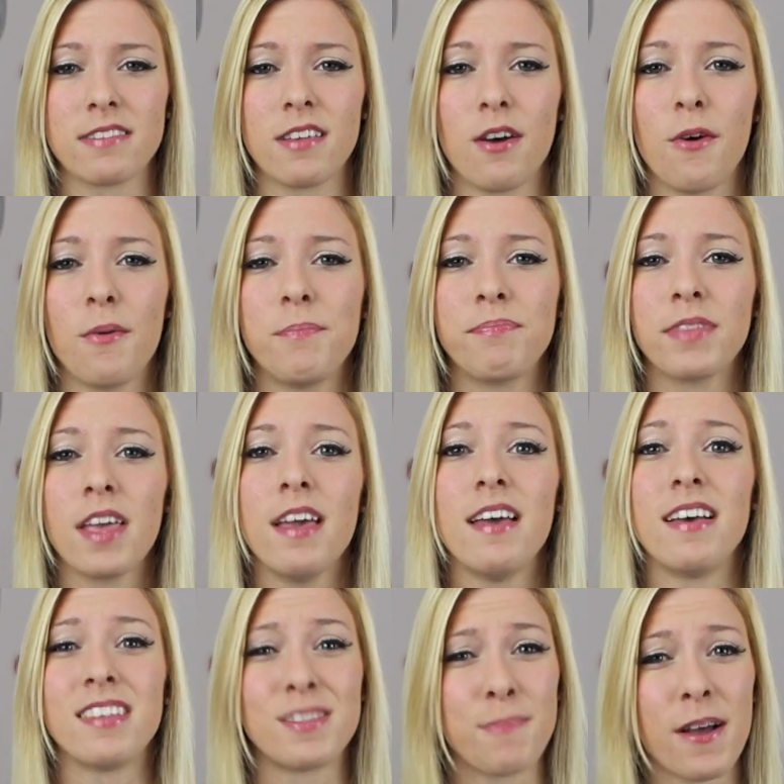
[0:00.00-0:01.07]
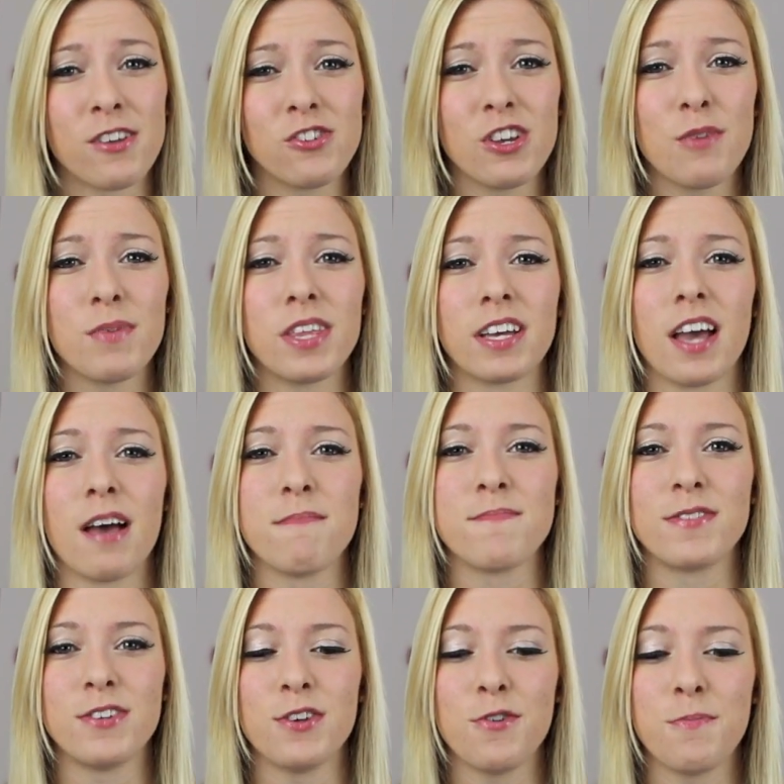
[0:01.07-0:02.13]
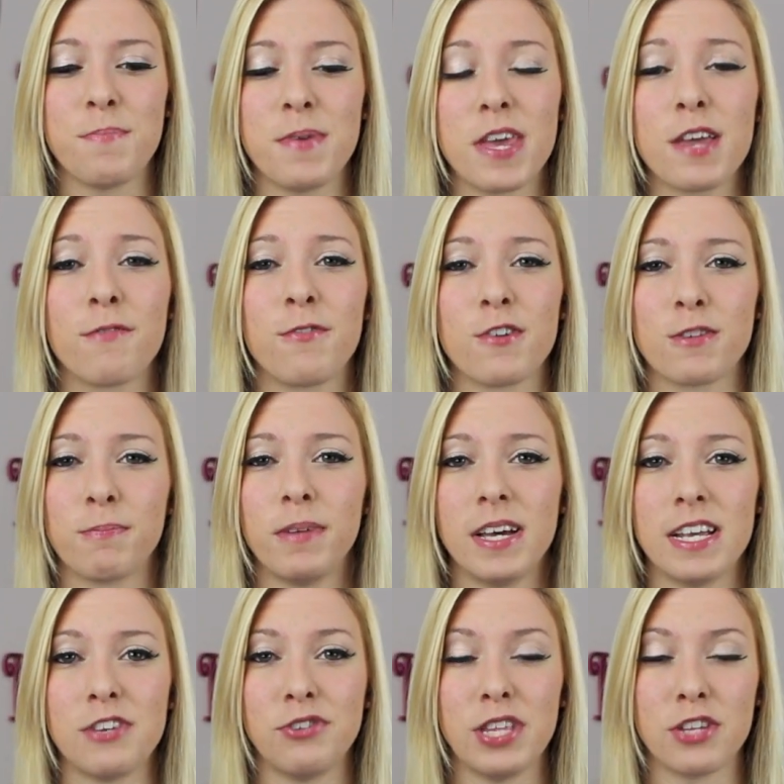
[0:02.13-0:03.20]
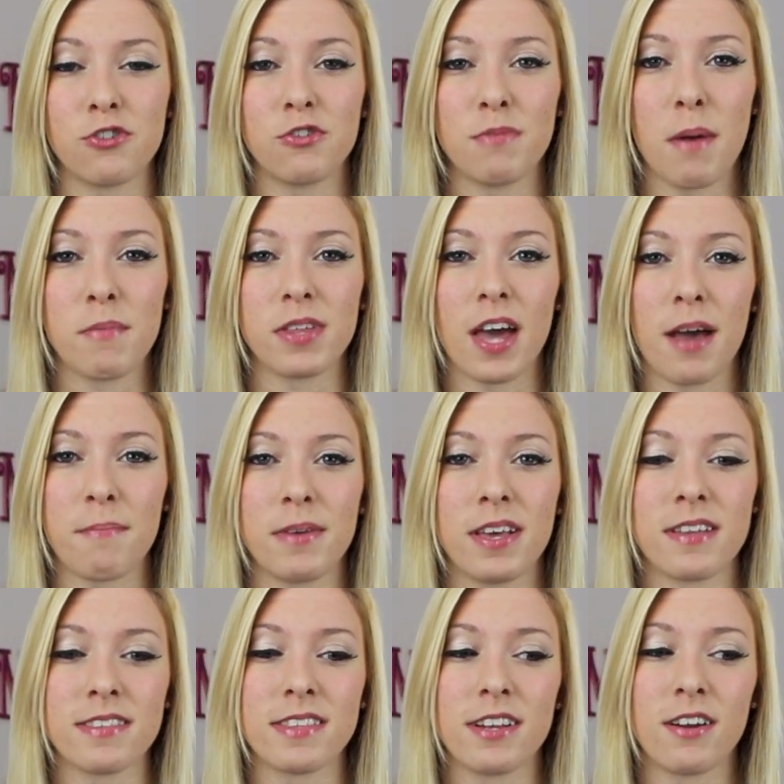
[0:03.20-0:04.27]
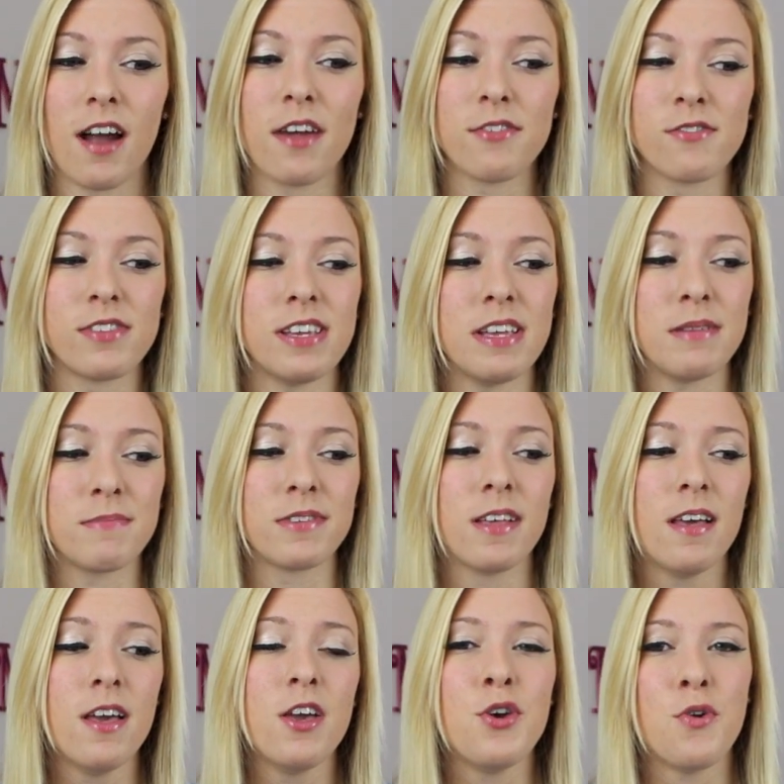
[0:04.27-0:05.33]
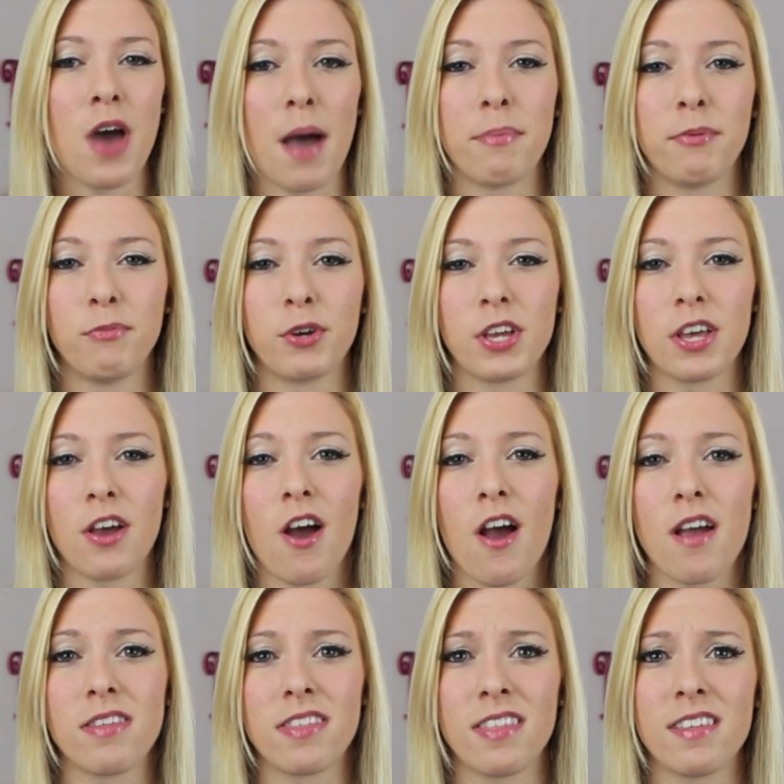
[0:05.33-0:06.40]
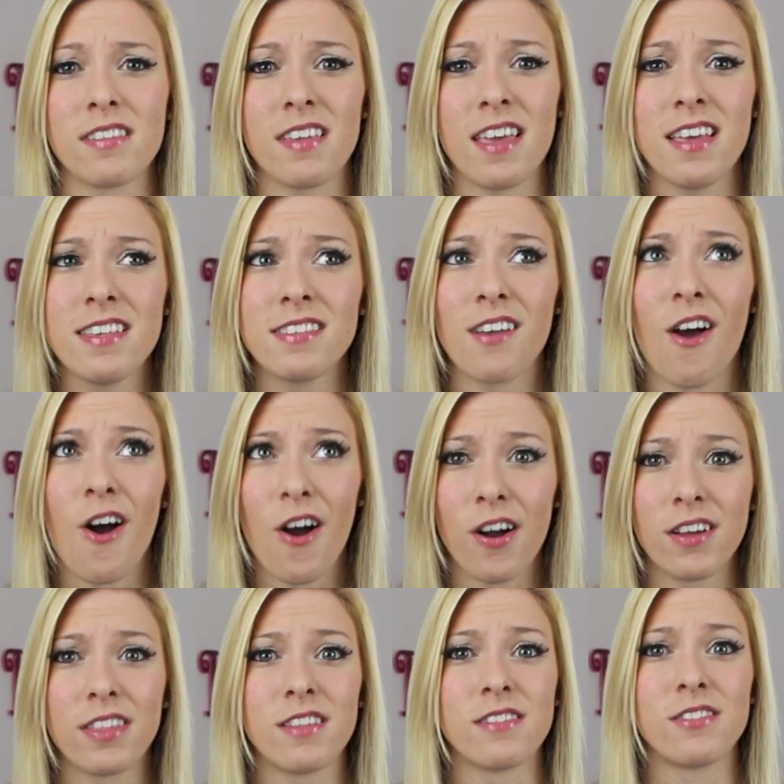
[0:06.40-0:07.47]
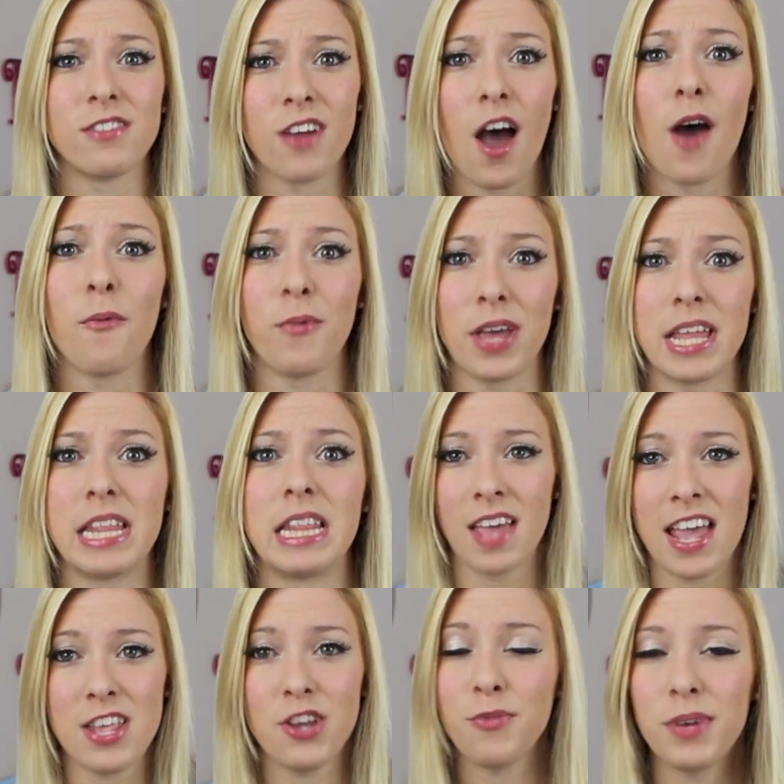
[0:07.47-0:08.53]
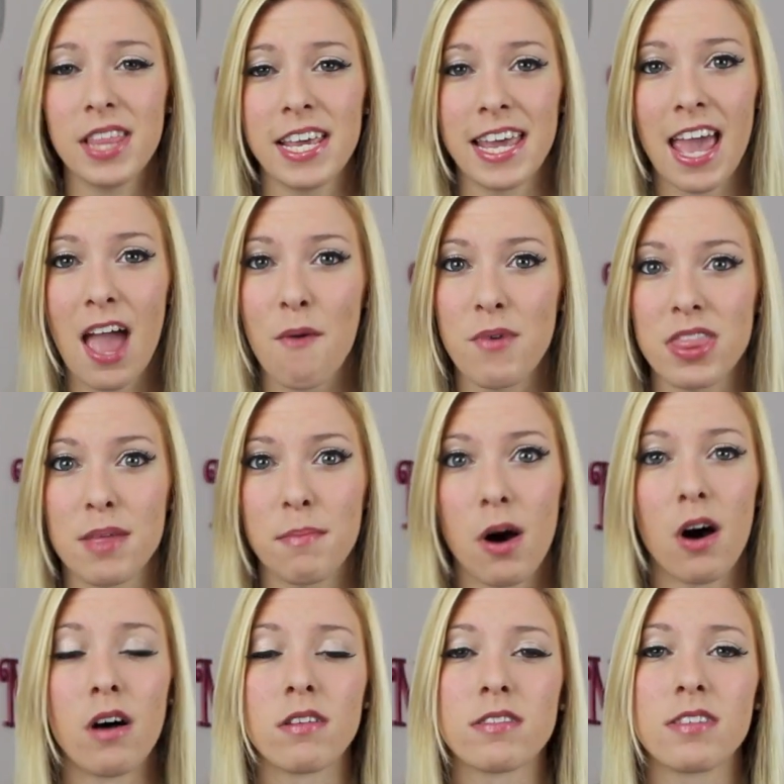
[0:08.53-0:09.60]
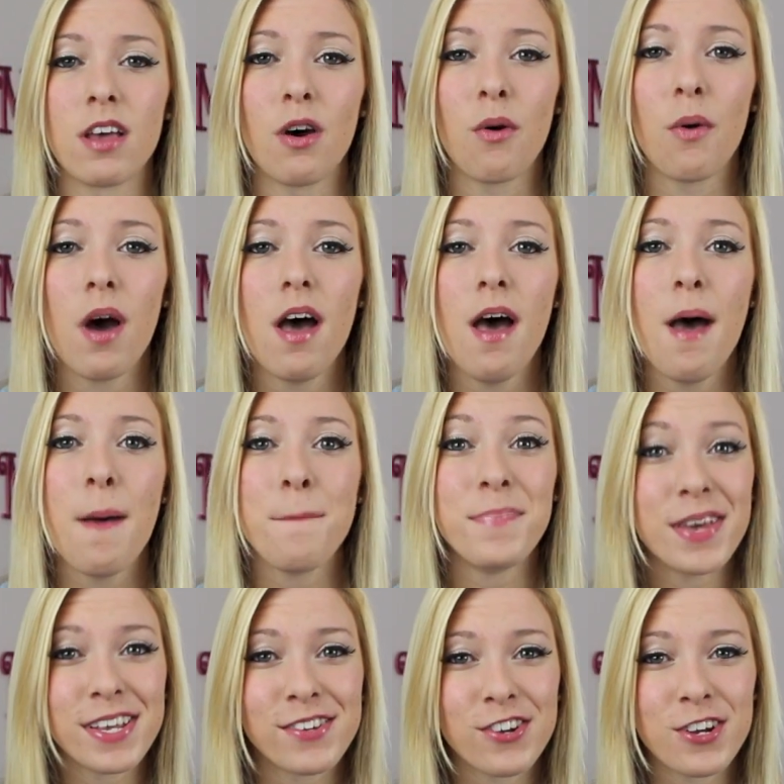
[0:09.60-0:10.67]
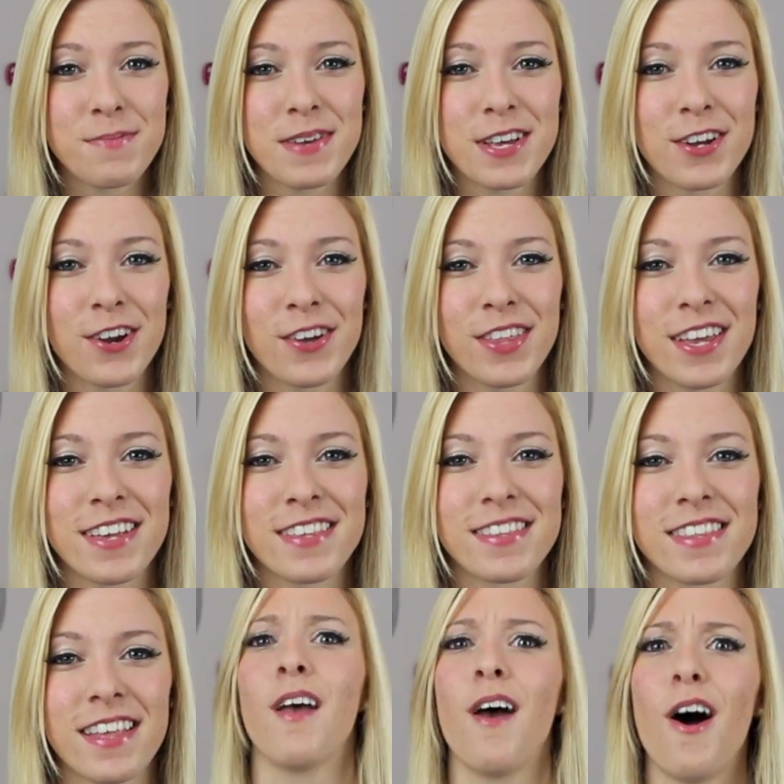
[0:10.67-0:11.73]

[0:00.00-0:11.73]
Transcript: So especially when it comes to being first place, you need to remember that, because there are other teams who have been working hard, and it is hard to not win, and you really can't win them all. So make sure you're being courteous.